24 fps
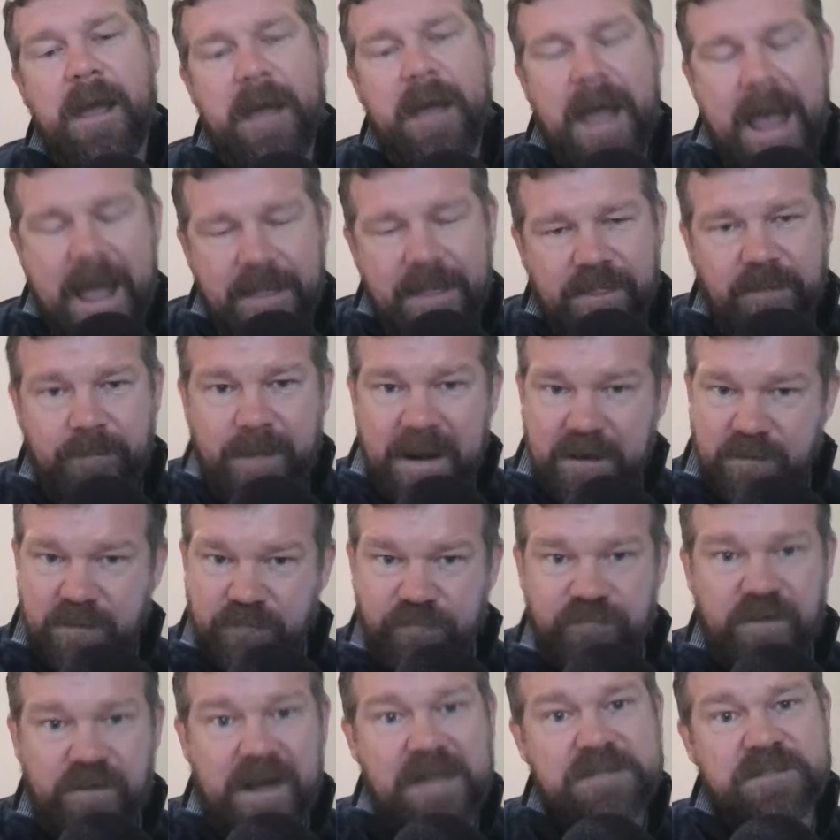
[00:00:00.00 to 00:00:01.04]
And the Bank of
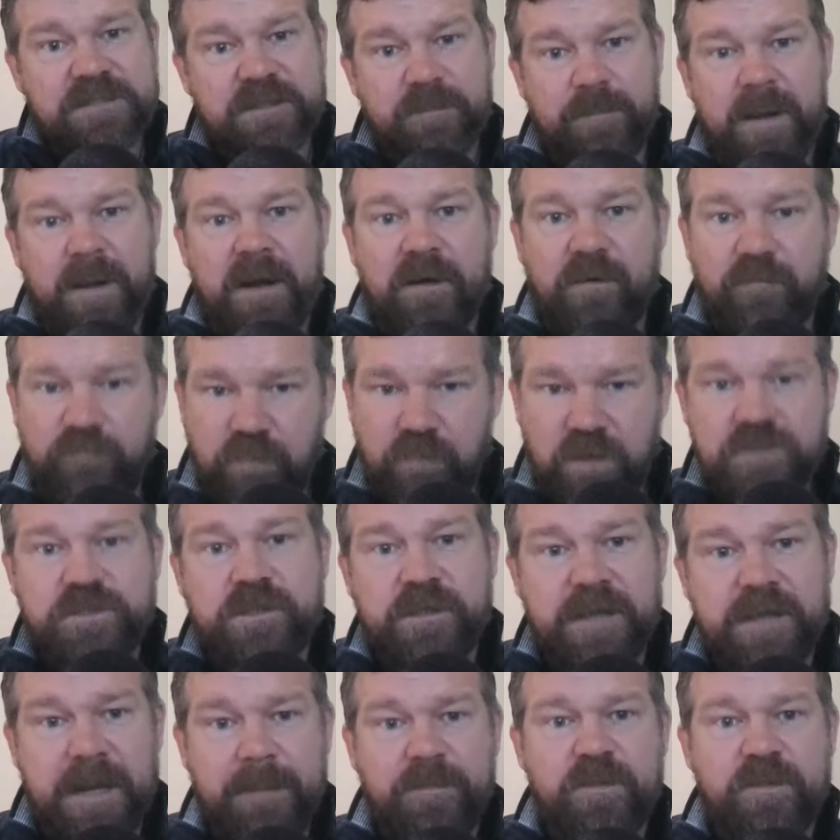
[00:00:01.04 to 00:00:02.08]
France and the Bank of Russia
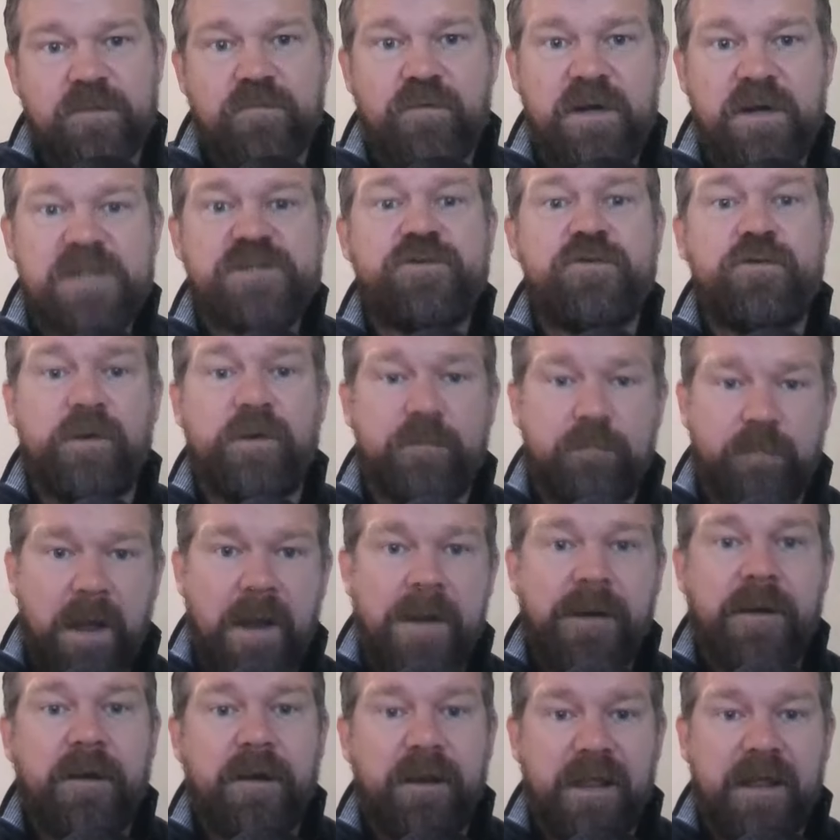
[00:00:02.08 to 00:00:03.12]
came to the rescue and,
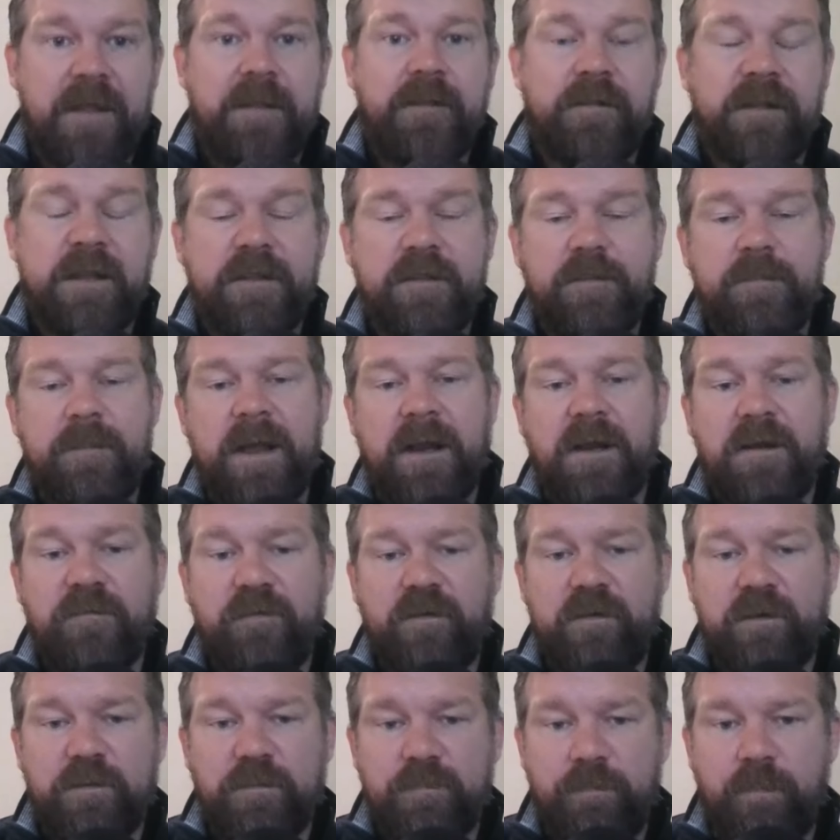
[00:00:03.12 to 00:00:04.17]
and let, let the Bank of
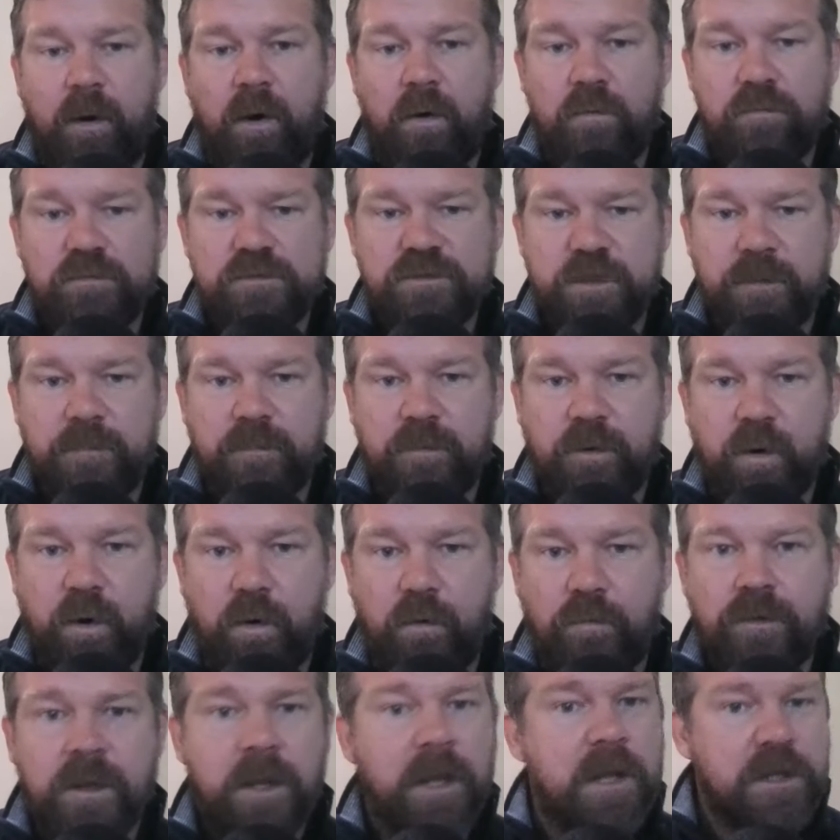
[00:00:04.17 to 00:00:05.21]
England borrow some
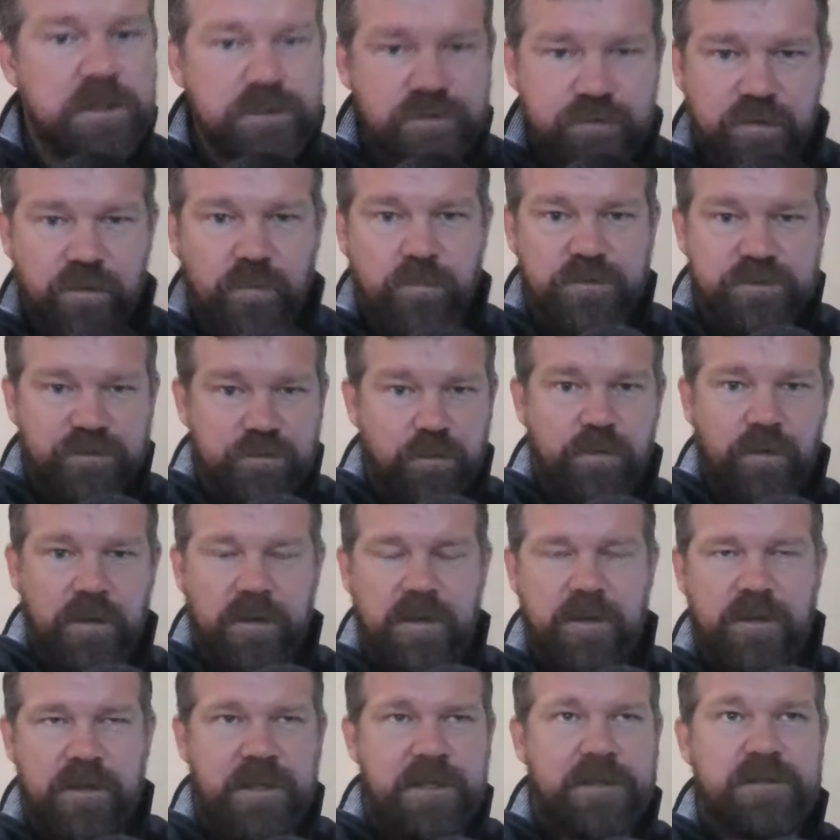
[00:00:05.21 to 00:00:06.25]
gold. So there was not,
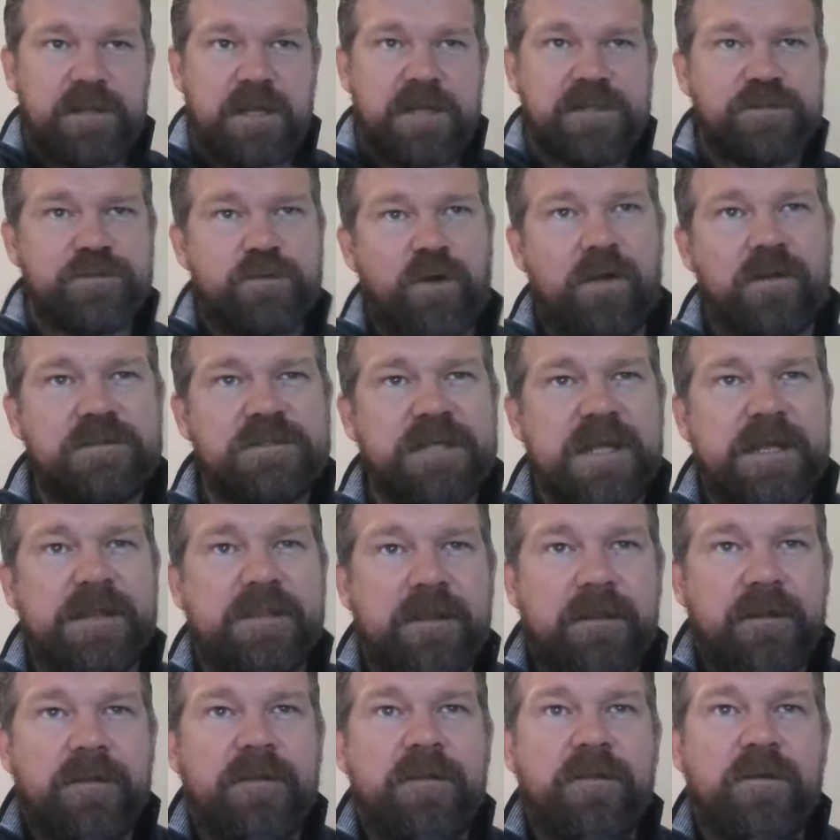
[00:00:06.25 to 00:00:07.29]
it's not saying
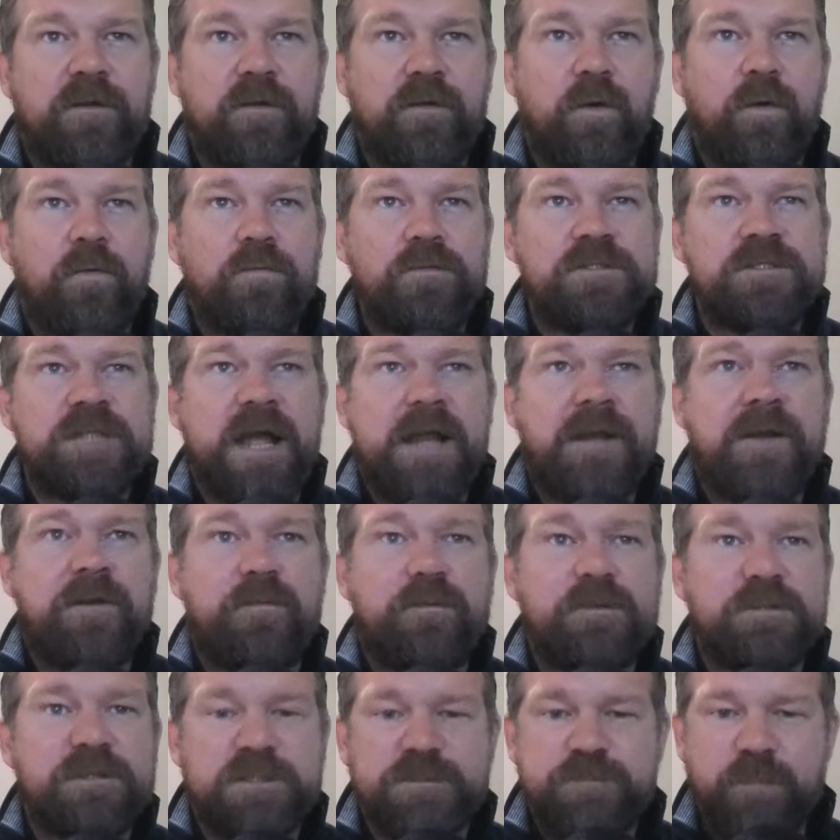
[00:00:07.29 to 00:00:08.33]
the, the gold standard
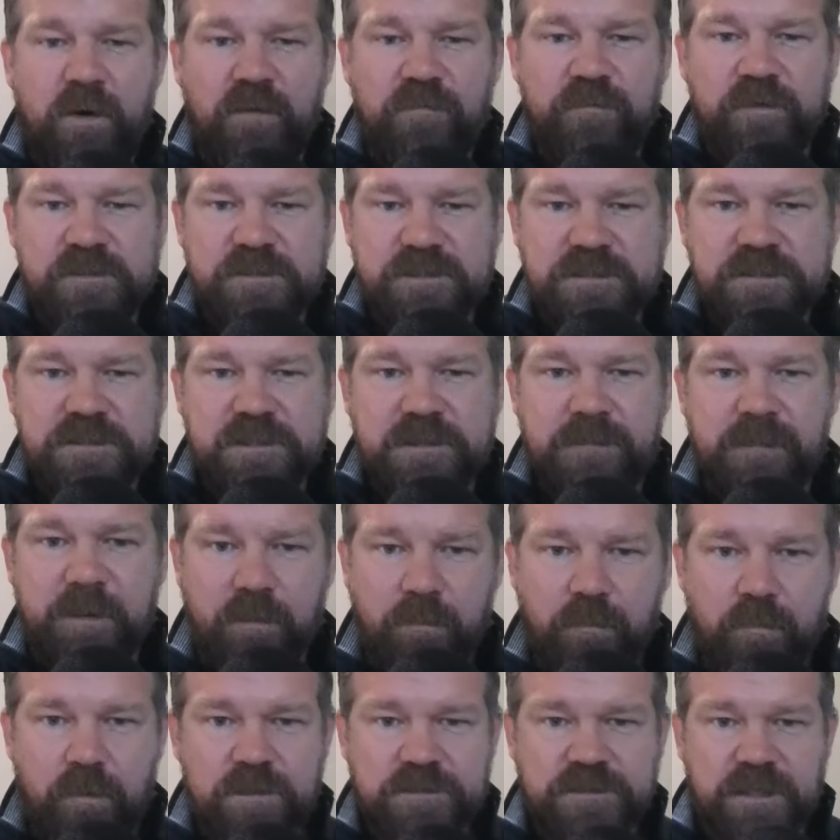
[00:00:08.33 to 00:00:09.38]
was this perfect system. It
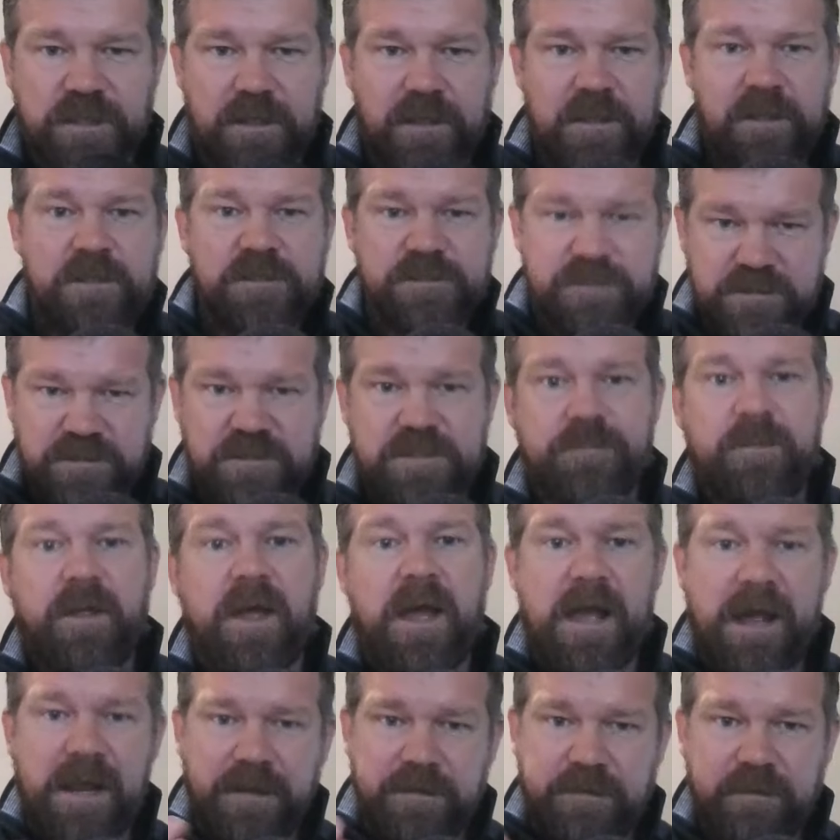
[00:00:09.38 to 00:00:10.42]
was a system that
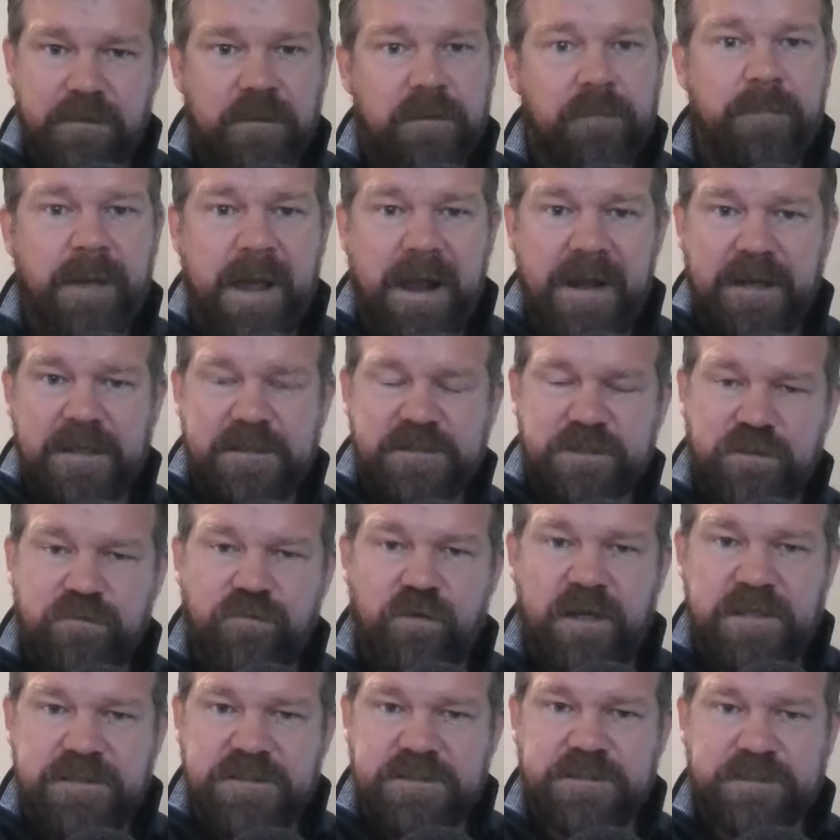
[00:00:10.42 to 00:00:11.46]
had panics and
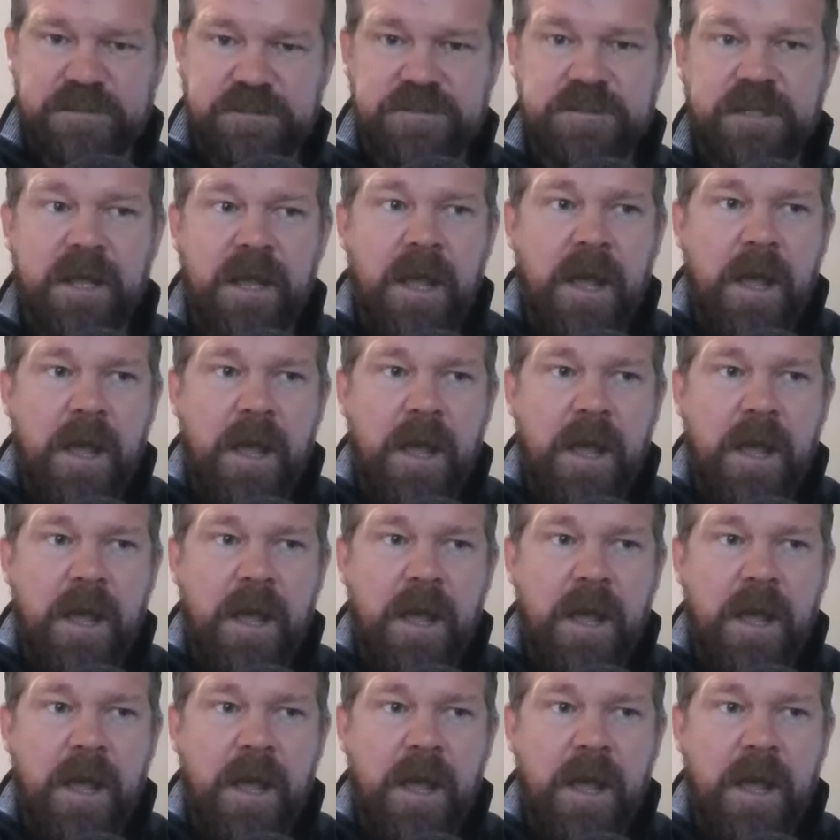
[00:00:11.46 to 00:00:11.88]
crises.